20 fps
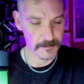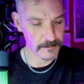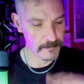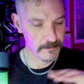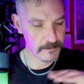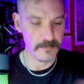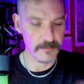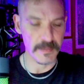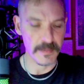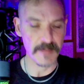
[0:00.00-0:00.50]

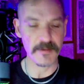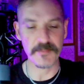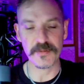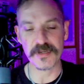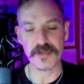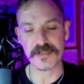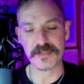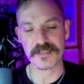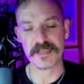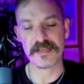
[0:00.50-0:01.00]
Maybe
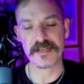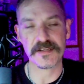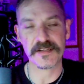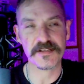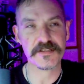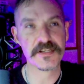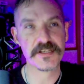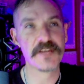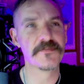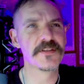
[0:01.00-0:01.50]
put a song on
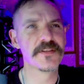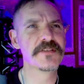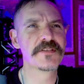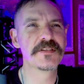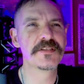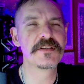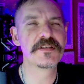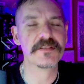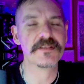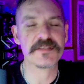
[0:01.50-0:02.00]
the shelf. There's
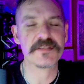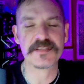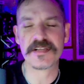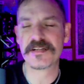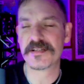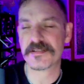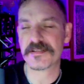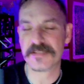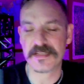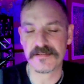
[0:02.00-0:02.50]
certain
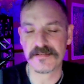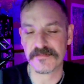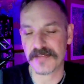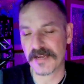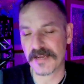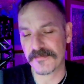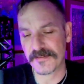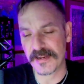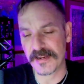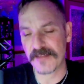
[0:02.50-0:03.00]
songs that
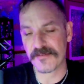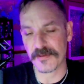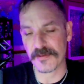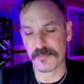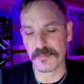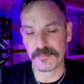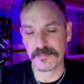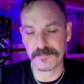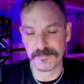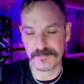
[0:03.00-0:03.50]
I've never
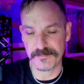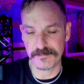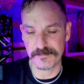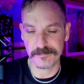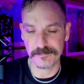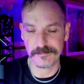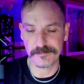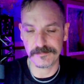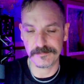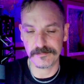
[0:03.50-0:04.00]

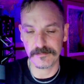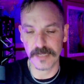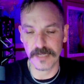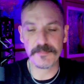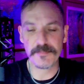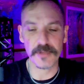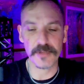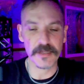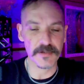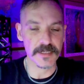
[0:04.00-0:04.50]

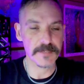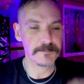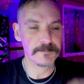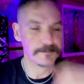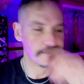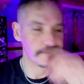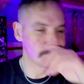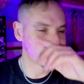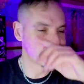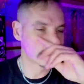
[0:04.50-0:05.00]
uploaded,
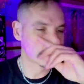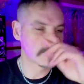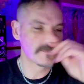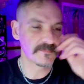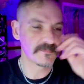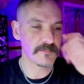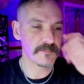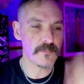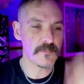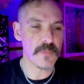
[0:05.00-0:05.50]

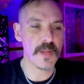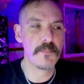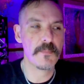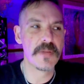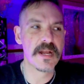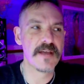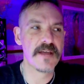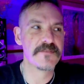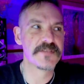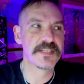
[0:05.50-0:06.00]

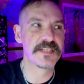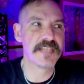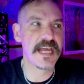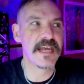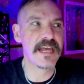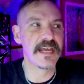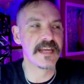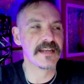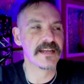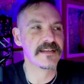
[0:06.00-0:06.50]
but I've
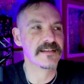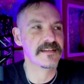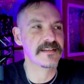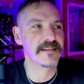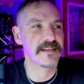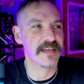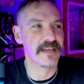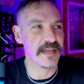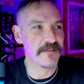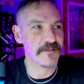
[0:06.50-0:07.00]
sang
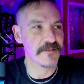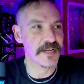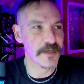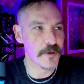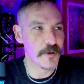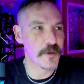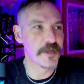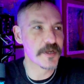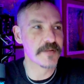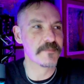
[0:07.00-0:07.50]
and
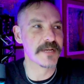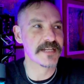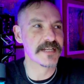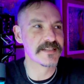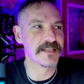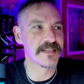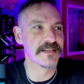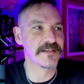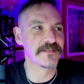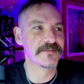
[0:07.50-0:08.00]
recorded
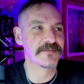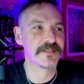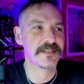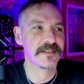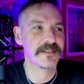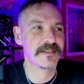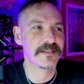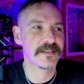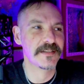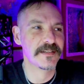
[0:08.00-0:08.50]
myself
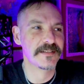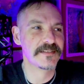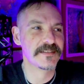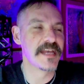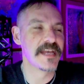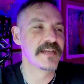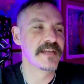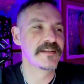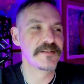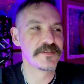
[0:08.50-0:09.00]

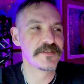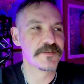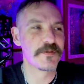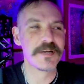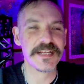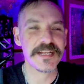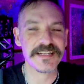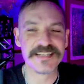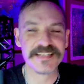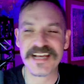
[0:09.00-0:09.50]
10,
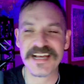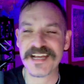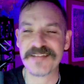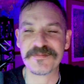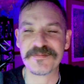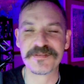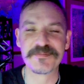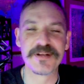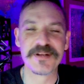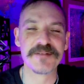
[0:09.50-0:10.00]
20
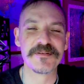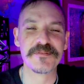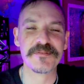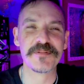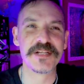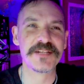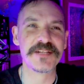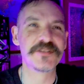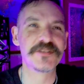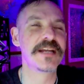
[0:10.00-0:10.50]
times
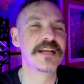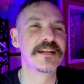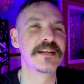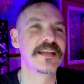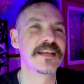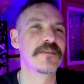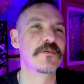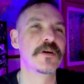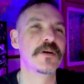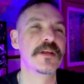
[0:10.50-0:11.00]
probably, trying to
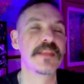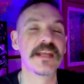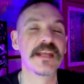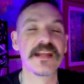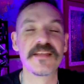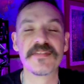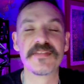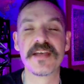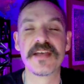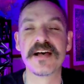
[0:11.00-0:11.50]
get one that
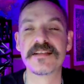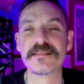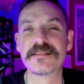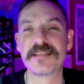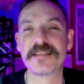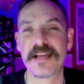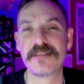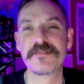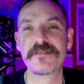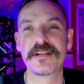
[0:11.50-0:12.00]
I thought
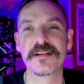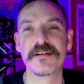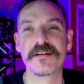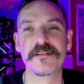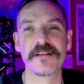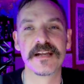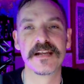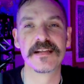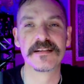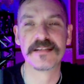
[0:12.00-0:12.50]
sounded all
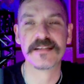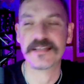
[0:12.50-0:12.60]
right.